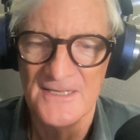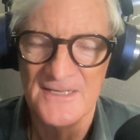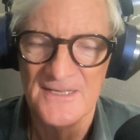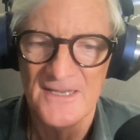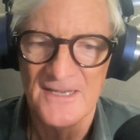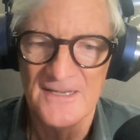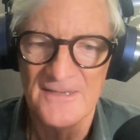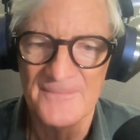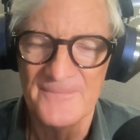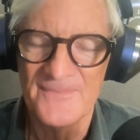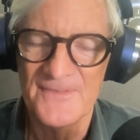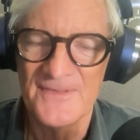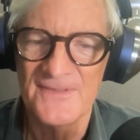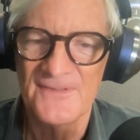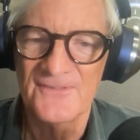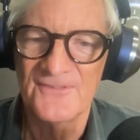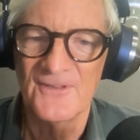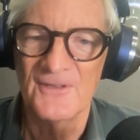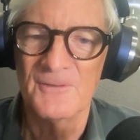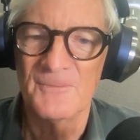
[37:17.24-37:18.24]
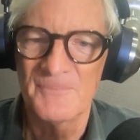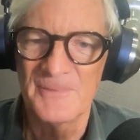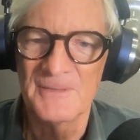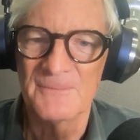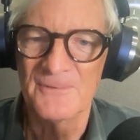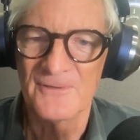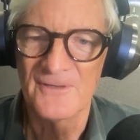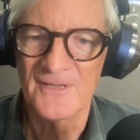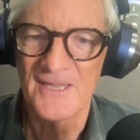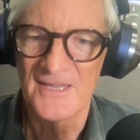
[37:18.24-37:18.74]
so that
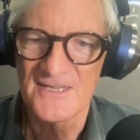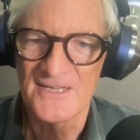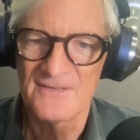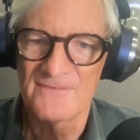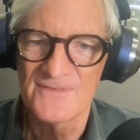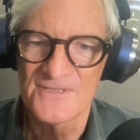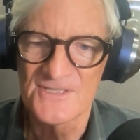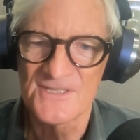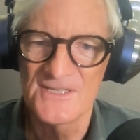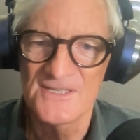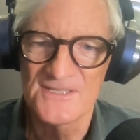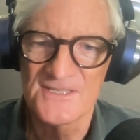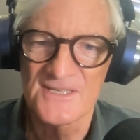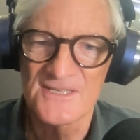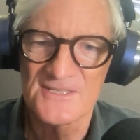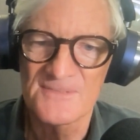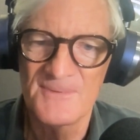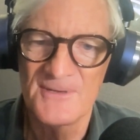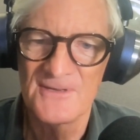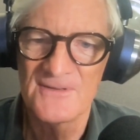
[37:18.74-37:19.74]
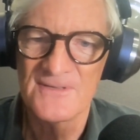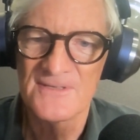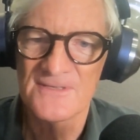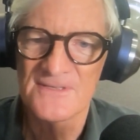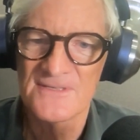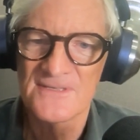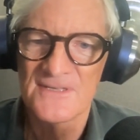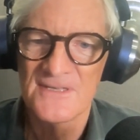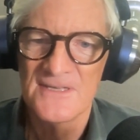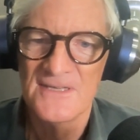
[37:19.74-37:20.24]
people can get overseas
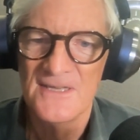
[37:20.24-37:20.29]
experience.